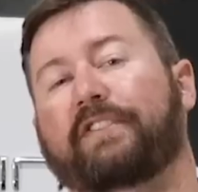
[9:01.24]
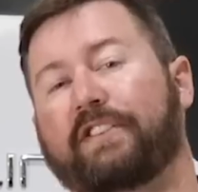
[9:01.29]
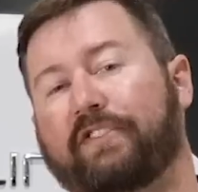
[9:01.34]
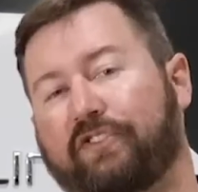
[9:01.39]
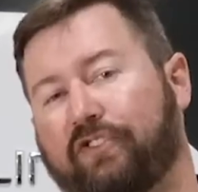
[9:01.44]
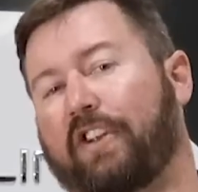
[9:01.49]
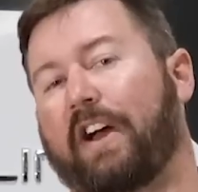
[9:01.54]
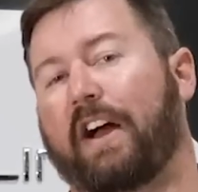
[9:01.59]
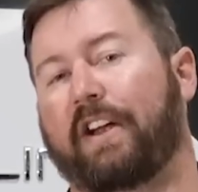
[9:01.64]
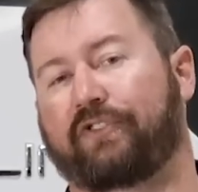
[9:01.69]

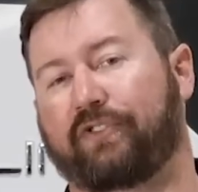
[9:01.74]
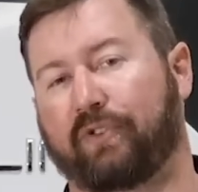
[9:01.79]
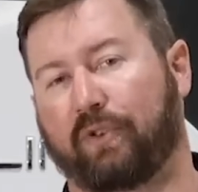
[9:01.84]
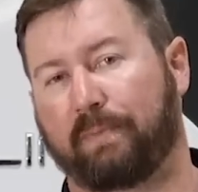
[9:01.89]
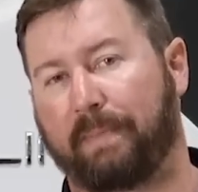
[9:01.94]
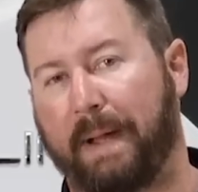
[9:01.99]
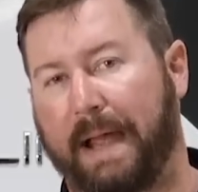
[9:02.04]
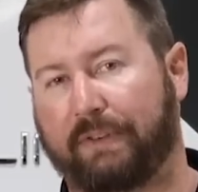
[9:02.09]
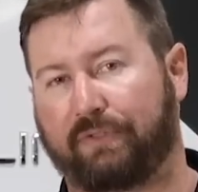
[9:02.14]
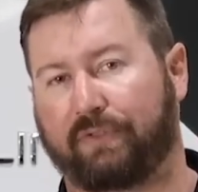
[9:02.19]
discharge
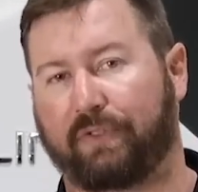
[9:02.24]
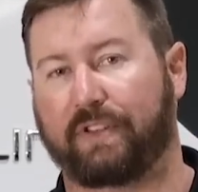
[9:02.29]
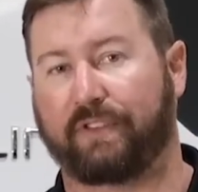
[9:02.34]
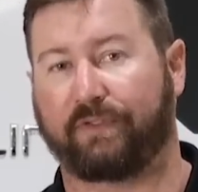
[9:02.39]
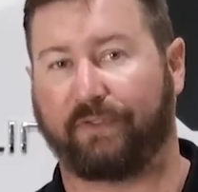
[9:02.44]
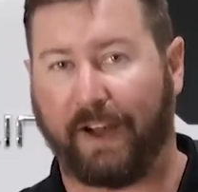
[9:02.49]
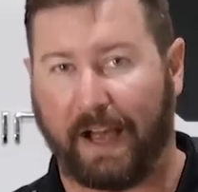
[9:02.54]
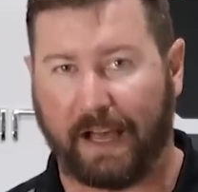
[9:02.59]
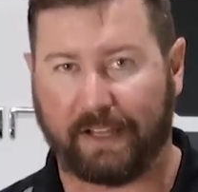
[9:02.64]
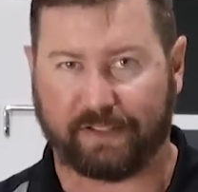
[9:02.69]
your batteries
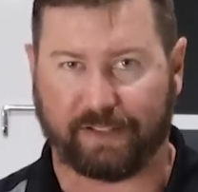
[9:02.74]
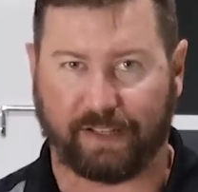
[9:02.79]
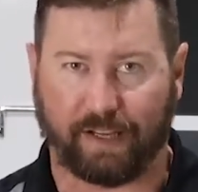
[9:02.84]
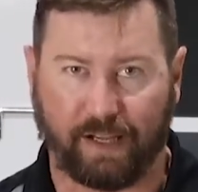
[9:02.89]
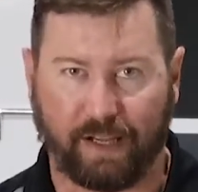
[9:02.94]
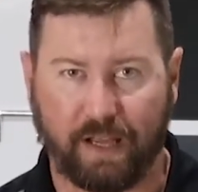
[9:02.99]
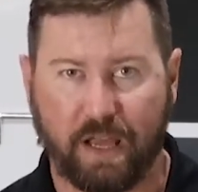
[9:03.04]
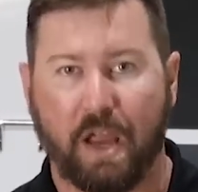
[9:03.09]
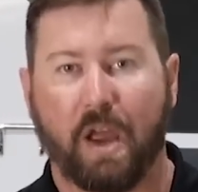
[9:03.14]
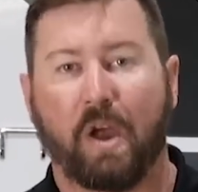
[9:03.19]

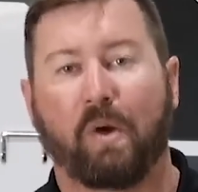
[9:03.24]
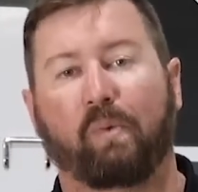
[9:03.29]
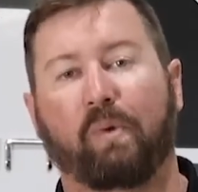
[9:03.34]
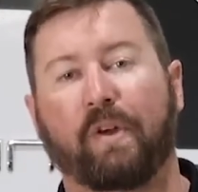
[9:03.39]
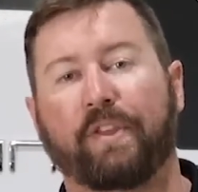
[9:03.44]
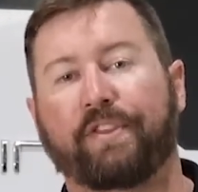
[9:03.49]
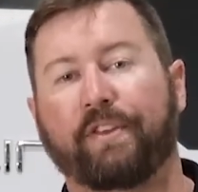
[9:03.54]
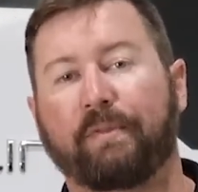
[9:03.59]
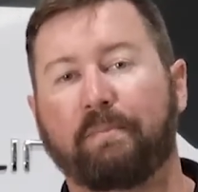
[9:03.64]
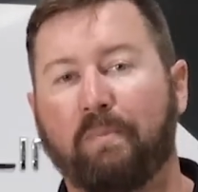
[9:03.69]
faster
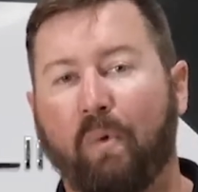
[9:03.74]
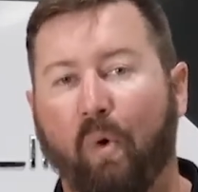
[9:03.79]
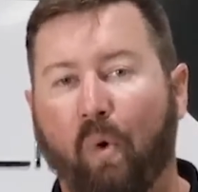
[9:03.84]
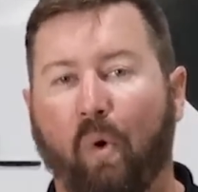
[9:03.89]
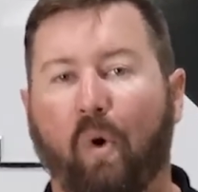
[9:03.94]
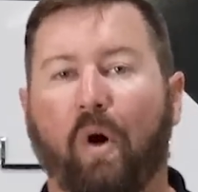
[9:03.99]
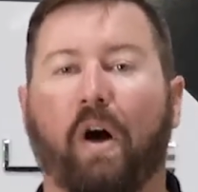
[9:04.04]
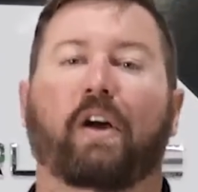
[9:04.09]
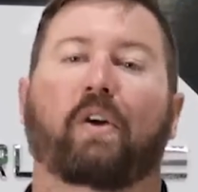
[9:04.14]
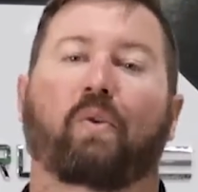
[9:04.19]
with the
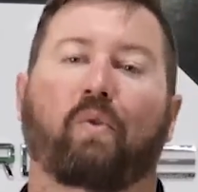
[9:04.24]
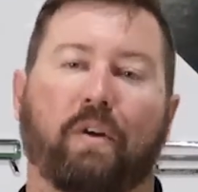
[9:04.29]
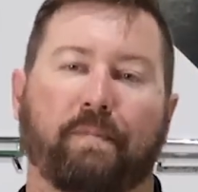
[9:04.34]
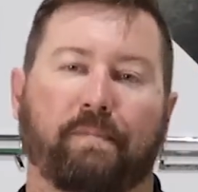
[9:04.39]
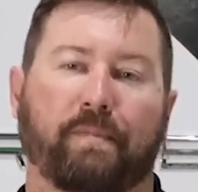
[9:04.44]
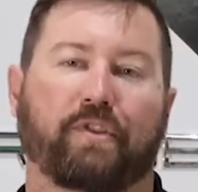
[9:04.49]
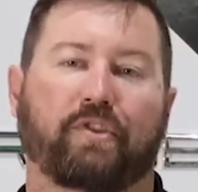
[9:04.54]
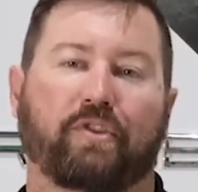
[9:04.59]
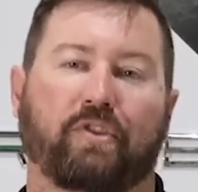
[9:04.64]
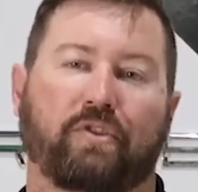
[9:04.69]
more
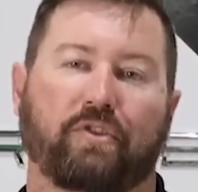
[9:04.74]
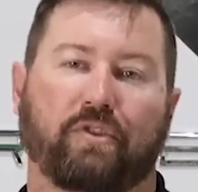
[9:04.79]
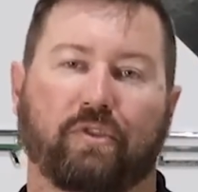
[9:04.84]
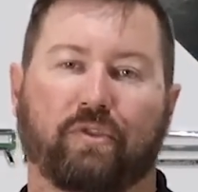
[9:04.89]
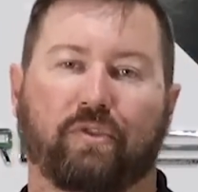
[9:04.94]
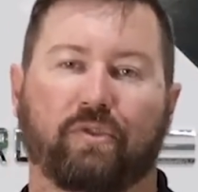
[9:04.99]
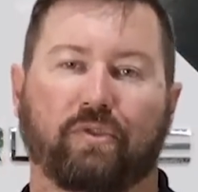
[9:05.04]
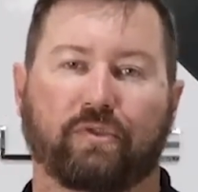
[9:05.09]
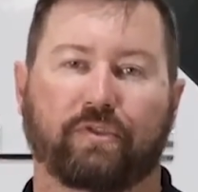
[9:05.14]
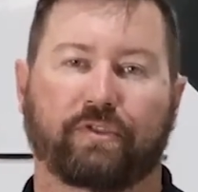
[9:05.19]
equipment you
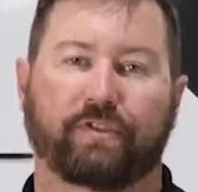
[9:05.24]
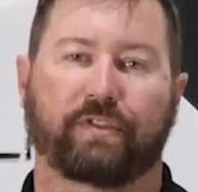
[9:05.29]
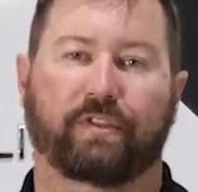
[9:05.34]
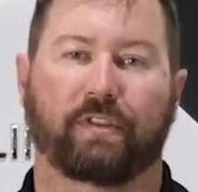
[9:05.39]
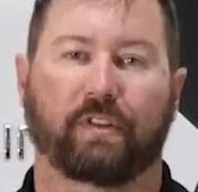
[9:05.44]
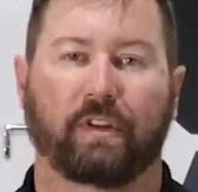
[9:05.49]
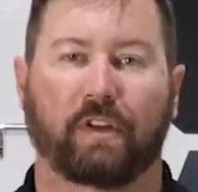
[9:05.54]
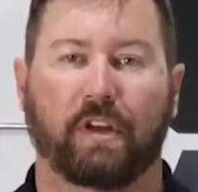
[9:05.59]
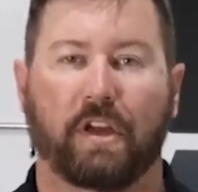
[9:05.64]
use.